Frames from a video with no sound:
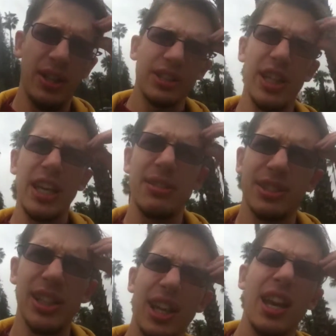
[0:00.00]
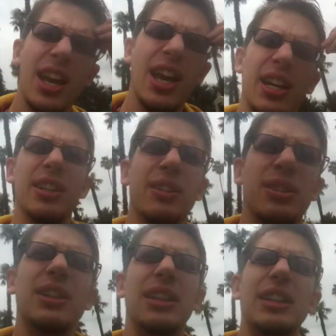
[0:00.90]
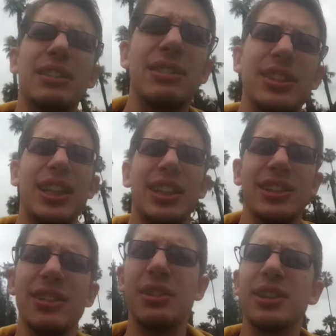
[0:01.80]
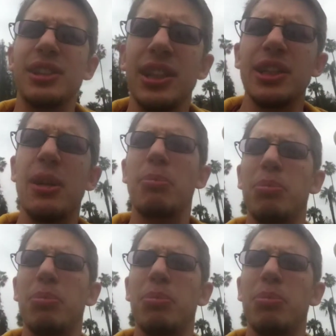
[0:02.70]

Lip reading: Hunger Games thing, you know, you're going to take it seriously,